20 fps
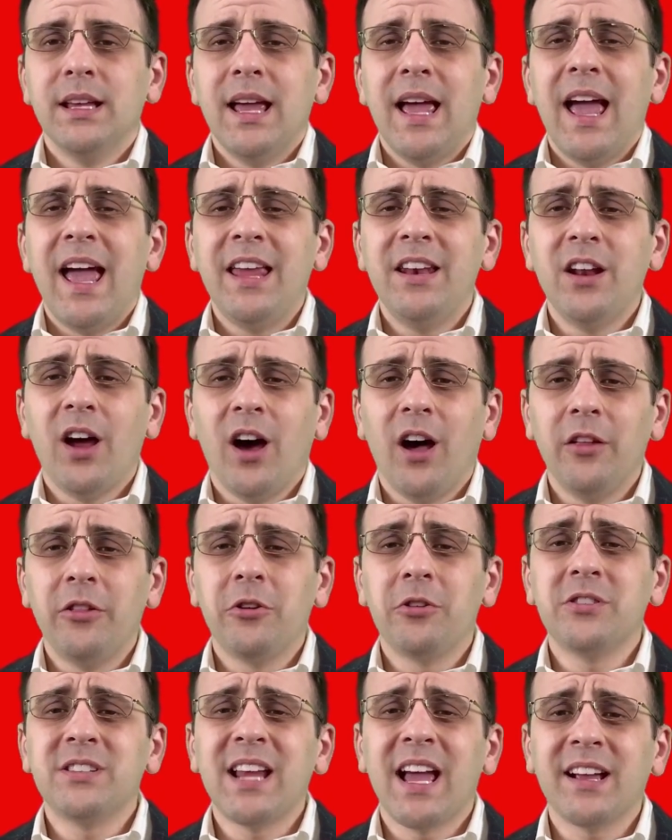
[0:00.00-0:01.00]
and other
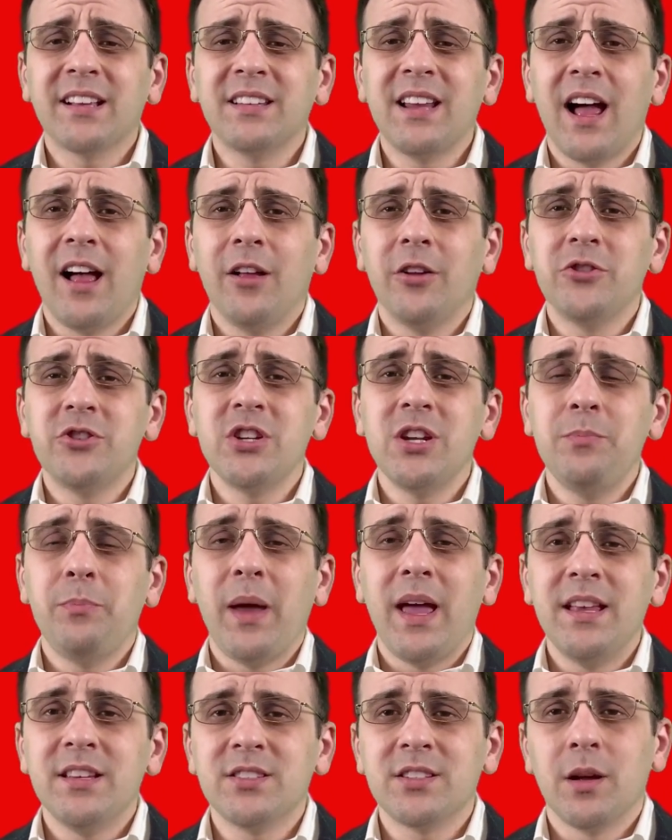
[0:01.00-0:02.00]

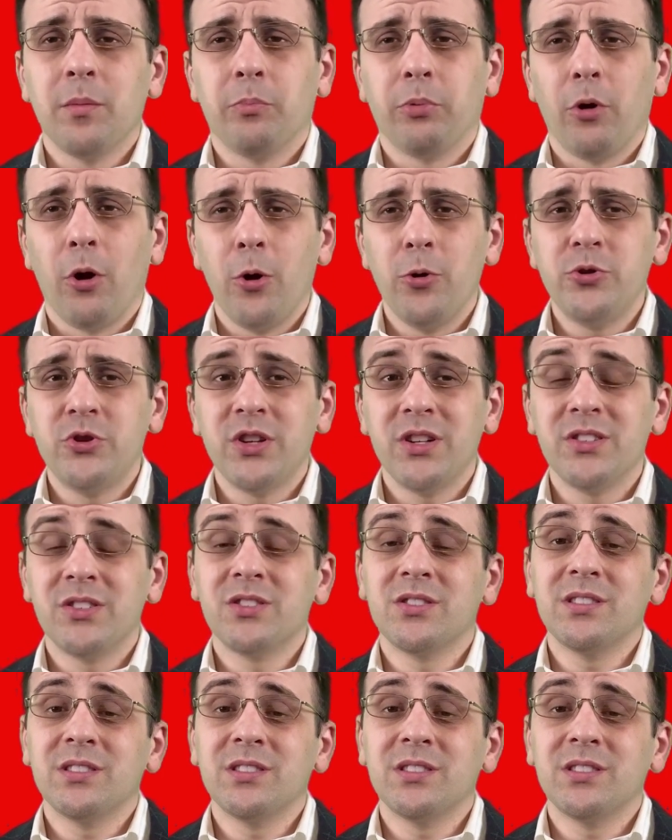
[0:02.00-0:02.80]
technology-based approaches